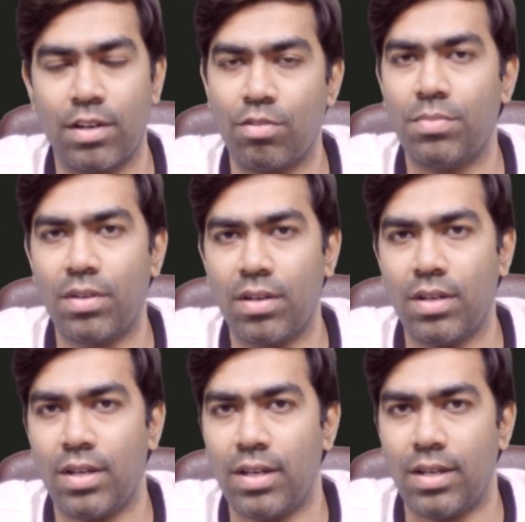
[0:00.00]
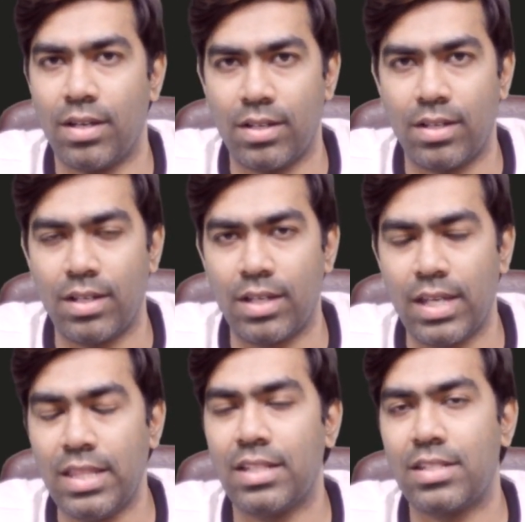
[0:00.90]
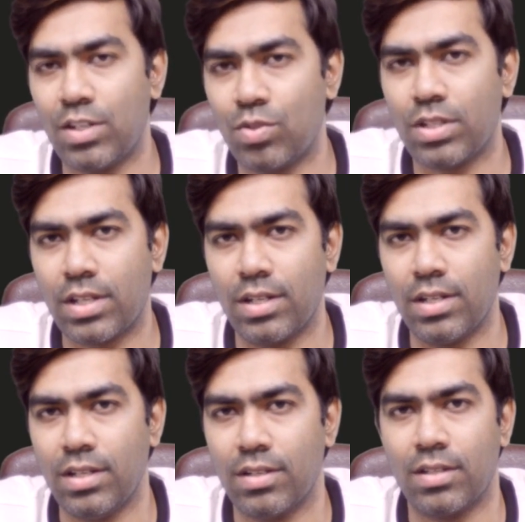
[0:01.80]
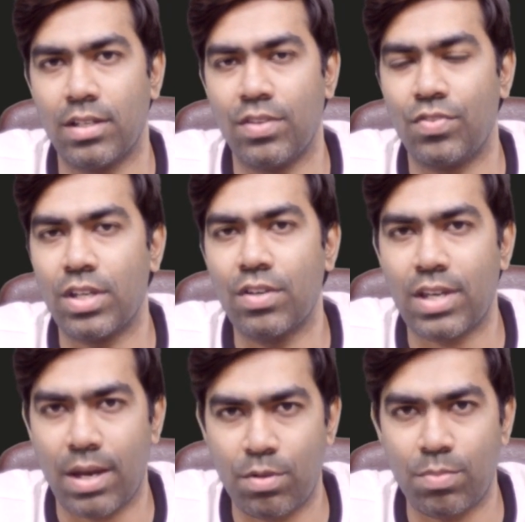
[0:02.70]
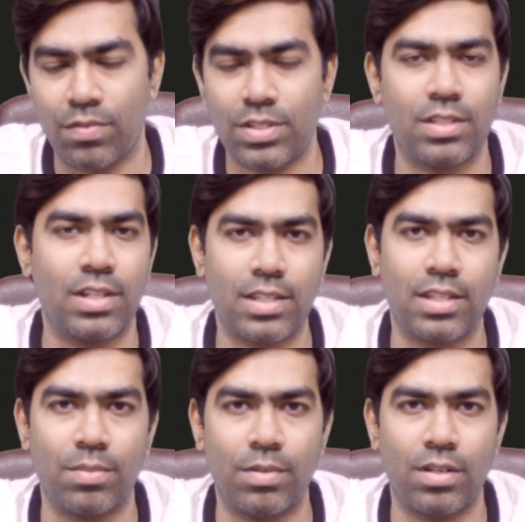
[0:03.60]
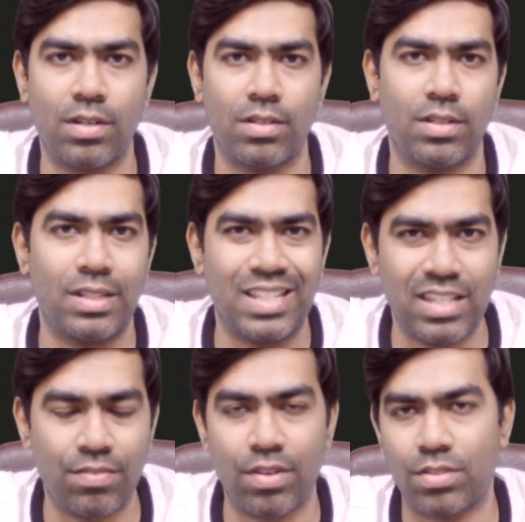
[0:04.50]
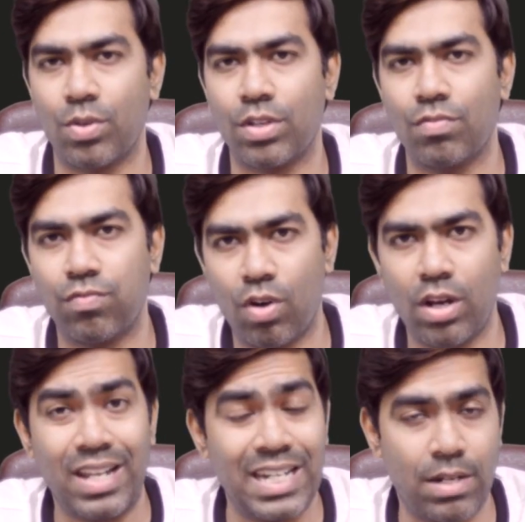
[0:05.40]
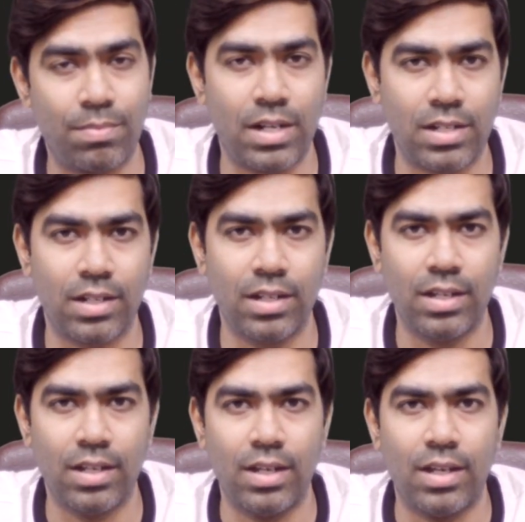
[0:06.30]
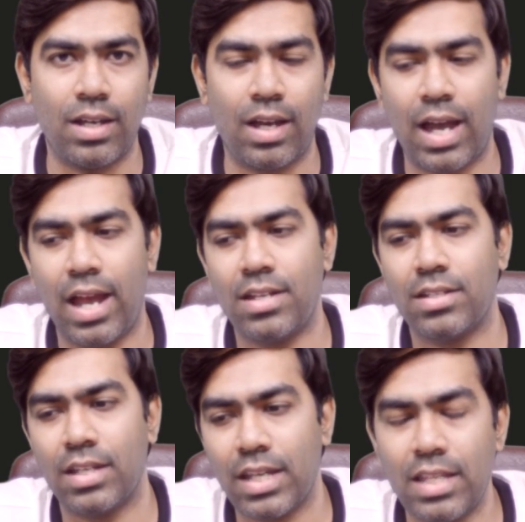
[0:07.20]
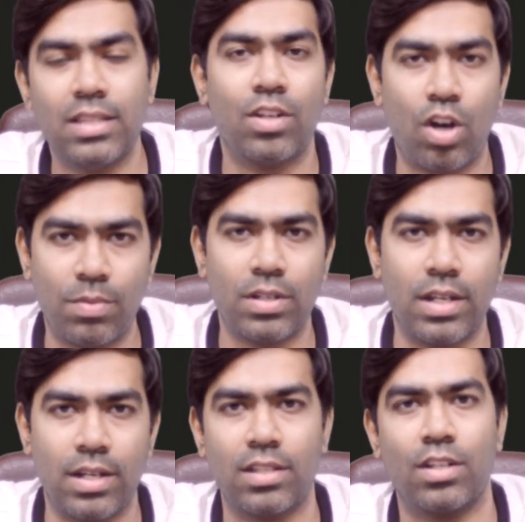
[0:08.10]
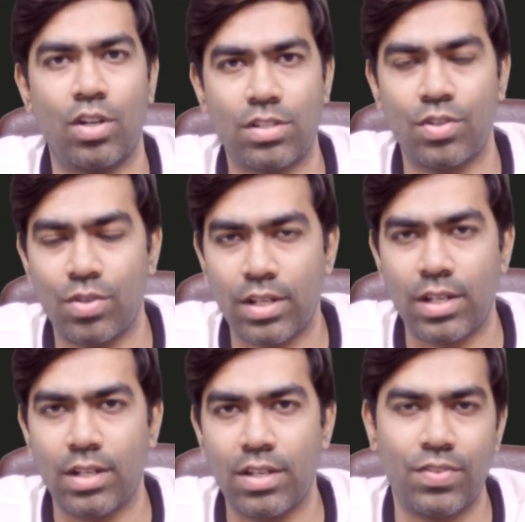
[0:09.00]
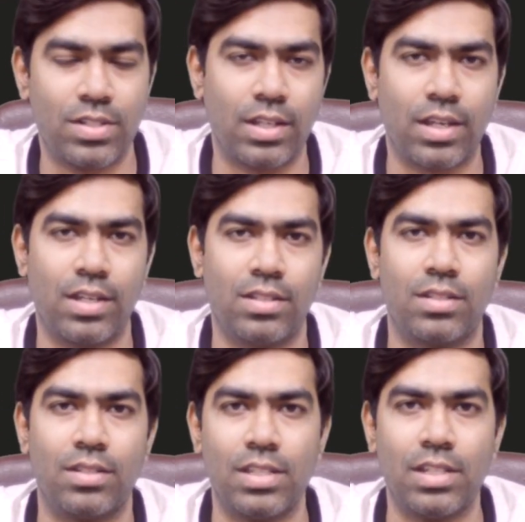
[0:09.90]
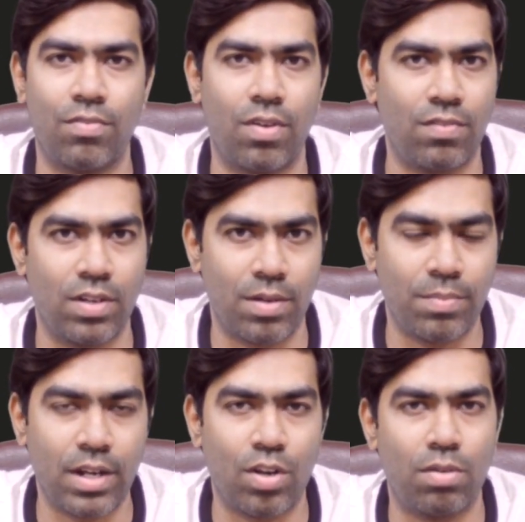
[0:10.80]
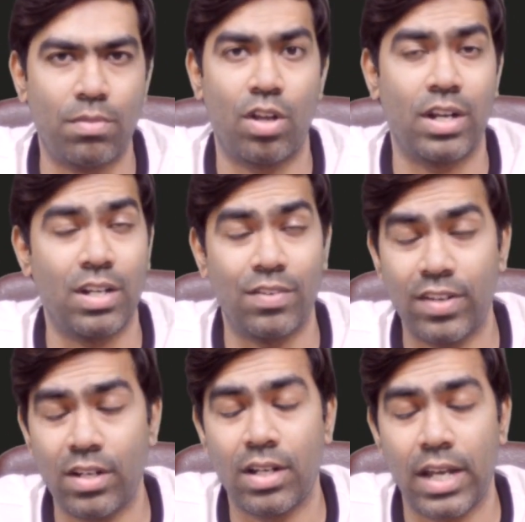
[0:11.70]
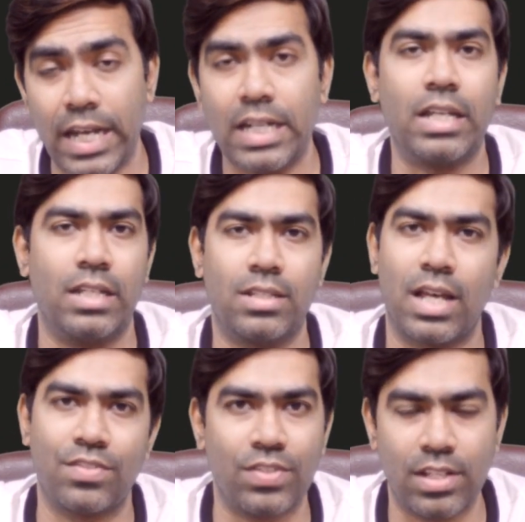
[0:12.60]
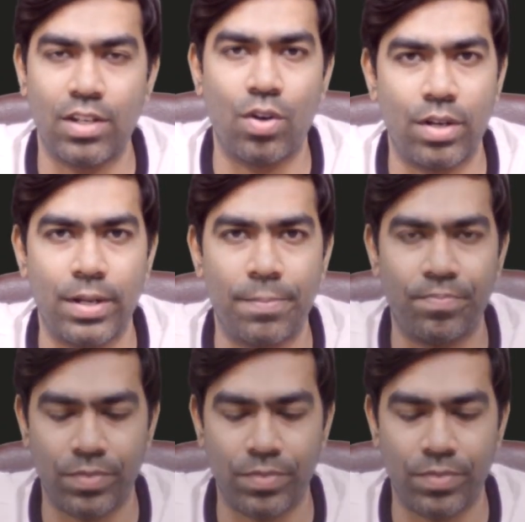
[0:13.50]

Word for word: Remember, in the stenotic kidney, if you give captopril, which is an ACE inhibitor, the GFR is going to fall dramatically. And in the normal kidney, the non-stenotic kidney, if it's the case, the GFR will remain normal or it will even increase, as we've seen already.